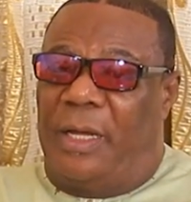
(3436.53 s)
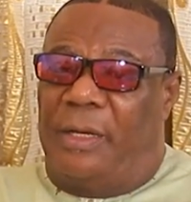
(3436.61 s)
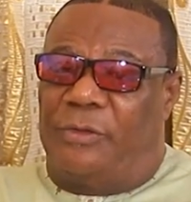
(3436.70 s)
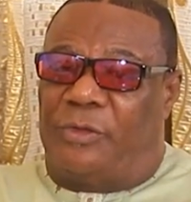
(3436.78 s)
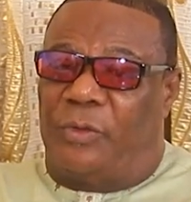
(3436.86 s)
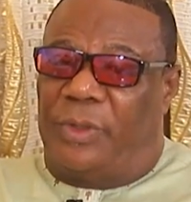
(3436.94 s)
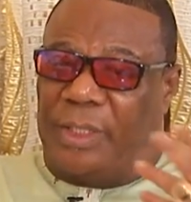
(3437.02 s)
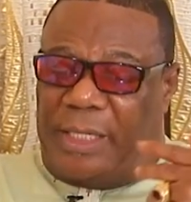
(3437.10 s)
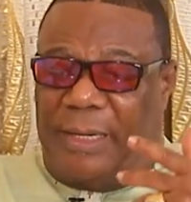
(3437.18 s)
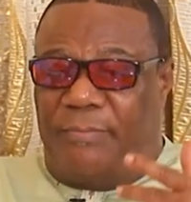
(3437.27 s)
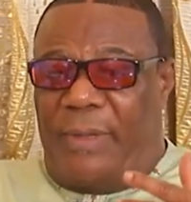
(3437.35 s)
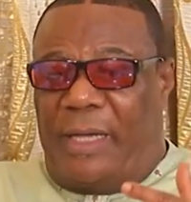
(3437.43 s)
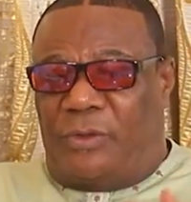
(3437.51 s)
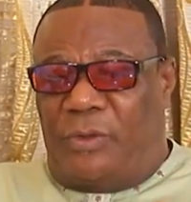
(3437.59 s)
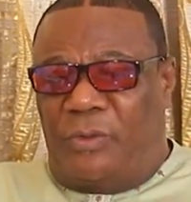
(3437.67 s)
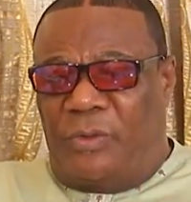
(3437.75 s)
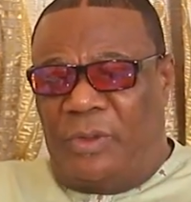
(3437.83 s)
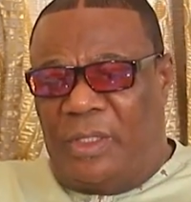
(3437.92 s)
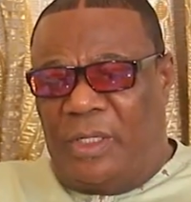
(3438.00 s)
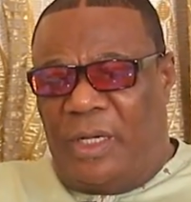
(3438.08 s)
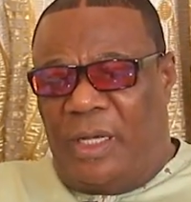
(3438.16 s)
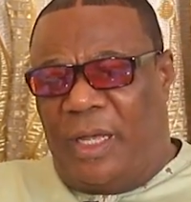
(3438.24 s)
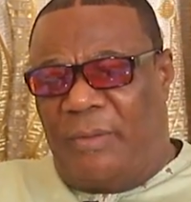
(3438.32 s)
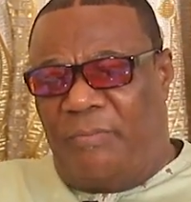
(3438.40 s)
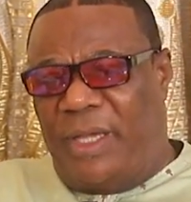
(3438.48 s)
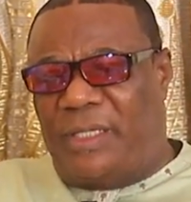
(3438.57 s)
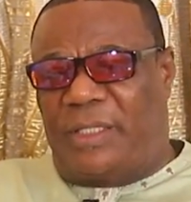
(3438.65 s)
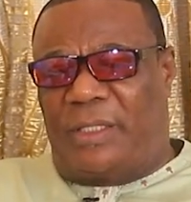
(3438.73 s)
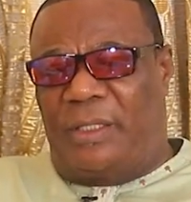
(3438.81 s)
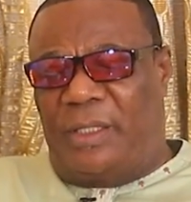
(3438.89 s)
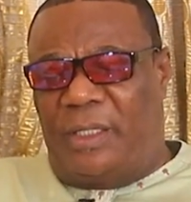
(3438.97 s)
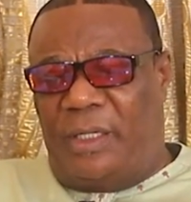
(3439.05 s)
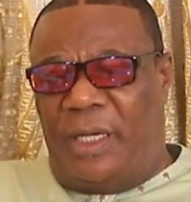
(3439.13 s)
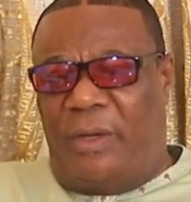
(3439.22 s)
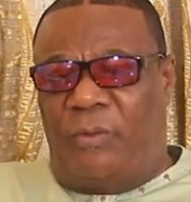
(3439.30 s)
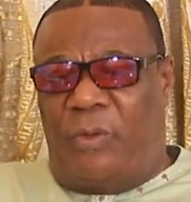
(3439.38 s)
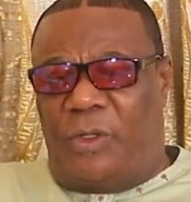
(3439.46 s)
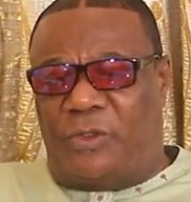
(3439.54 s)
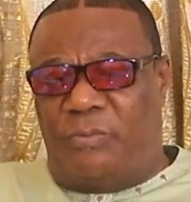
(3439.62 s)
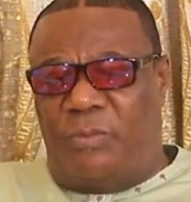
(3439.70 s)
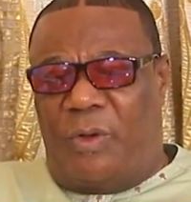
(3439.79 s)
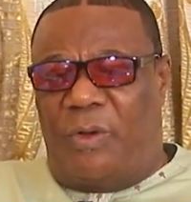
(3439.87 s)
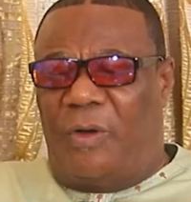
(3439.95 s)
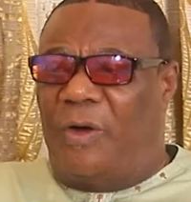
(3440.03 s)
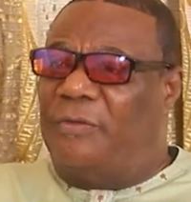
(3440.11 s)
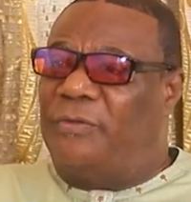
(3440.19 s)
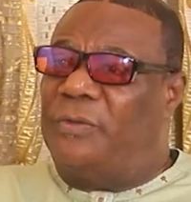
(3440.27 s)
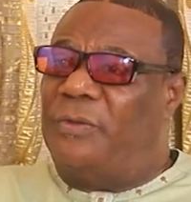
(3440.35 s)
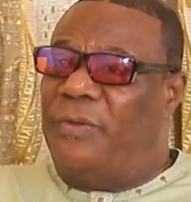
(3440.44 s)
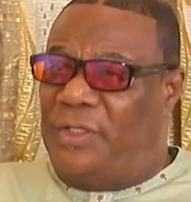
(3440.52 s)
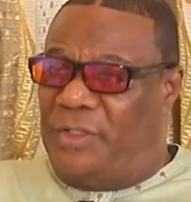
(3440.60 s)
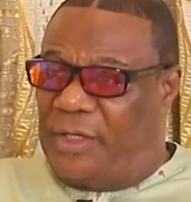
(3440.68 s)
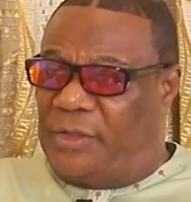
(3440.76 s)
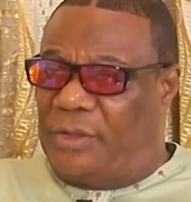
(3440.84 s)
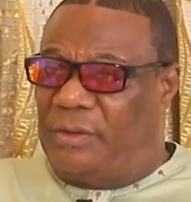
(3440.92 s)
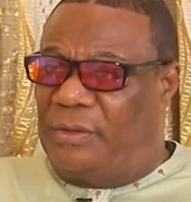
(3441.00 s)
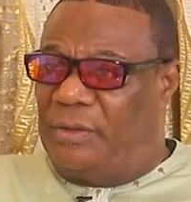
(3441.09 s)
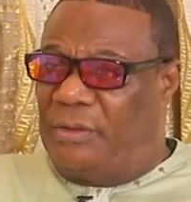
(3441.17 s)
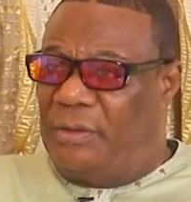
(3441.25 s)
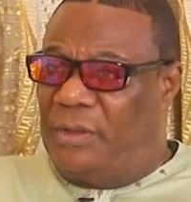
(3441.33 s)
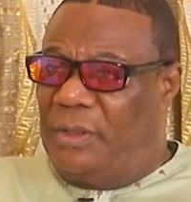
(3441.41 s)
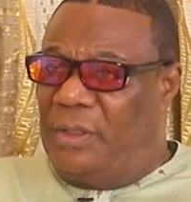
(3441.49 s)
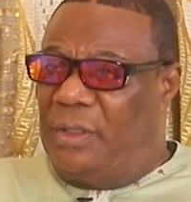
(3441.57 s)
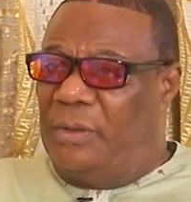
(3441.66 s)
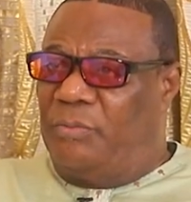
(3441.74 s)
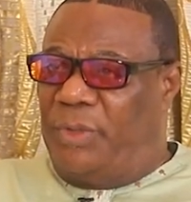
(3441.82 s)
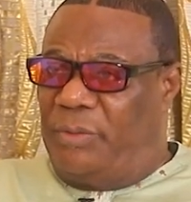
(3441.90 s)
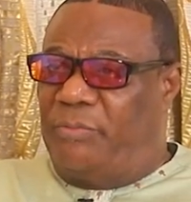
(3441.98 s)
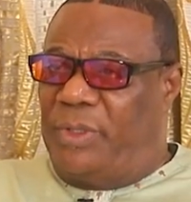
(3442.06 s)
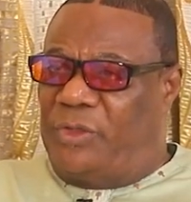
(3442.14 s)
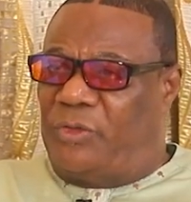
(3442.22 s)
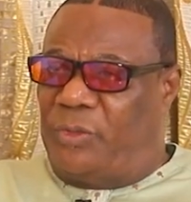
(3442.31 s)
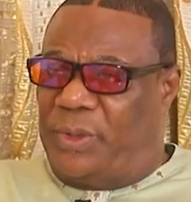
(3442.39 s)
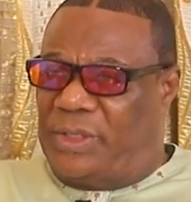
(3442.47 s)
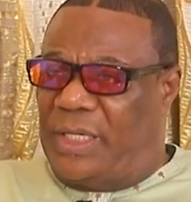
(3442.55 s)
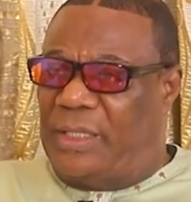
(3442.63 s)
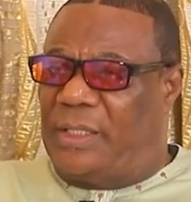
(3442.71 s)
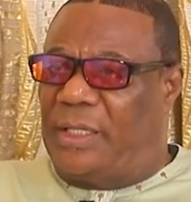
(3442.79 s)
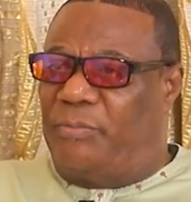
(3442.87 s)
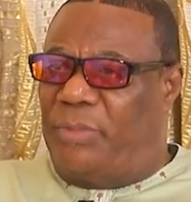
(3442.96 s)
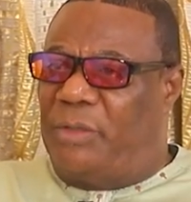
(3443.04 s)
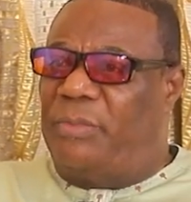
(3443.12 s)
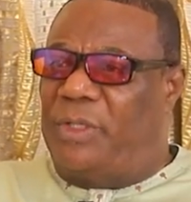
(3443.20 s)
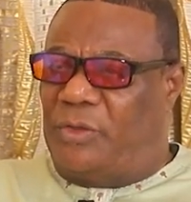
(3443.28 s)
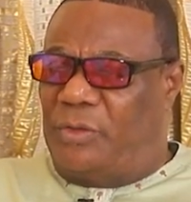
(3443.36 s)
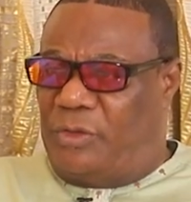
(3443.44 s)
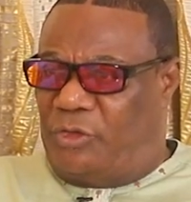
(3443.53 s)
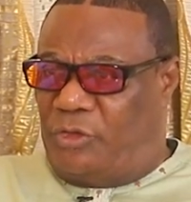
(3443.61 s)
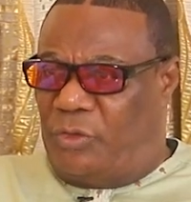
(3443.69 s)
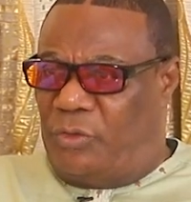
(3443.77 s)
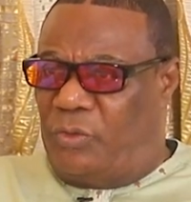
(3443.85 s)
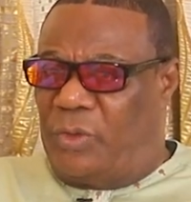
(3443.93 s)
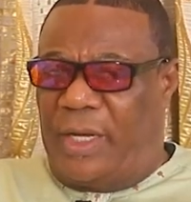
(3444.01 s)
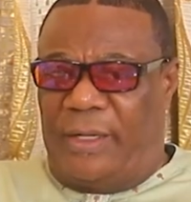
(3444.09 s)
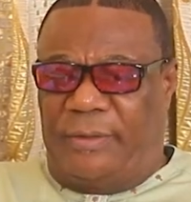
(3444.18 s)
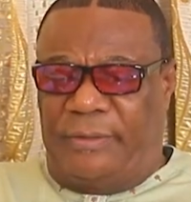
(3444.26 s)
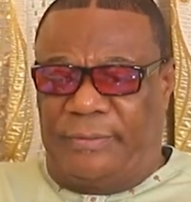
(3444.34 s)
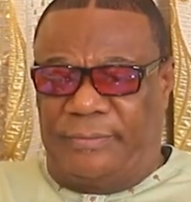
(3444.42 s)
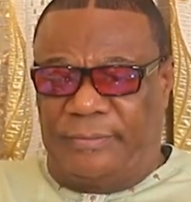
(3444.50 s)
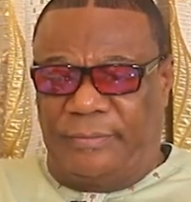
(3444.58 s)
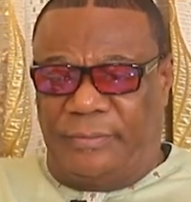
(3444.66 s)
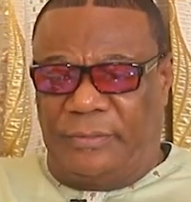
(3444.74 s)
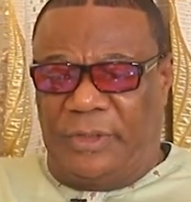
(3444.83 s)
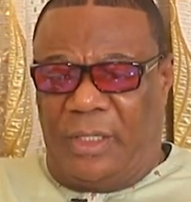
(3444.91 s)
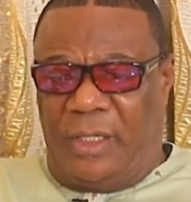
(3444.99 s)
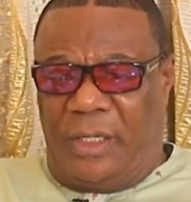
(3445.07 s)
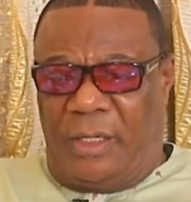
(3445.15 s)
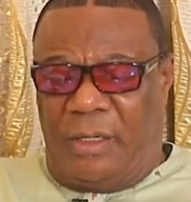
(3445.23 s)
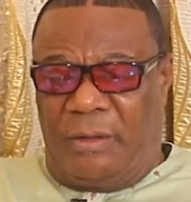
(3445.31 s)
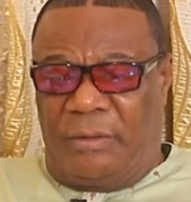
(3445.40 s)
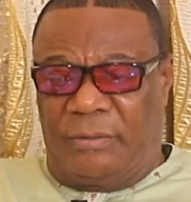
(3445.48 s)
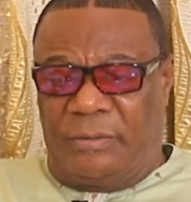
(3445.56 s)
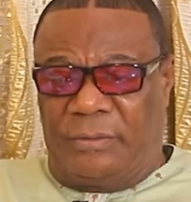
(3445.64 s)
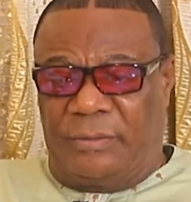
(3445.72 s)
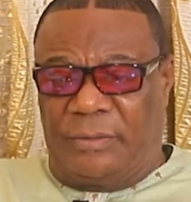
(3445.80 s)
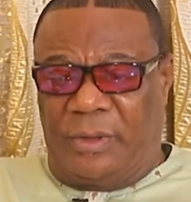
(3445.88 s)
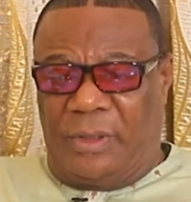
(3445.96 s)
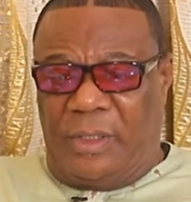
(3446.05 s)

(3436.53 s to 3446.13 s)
And so they came back. So basically, it was more of rejection, being misrepresented, being misunderstood, and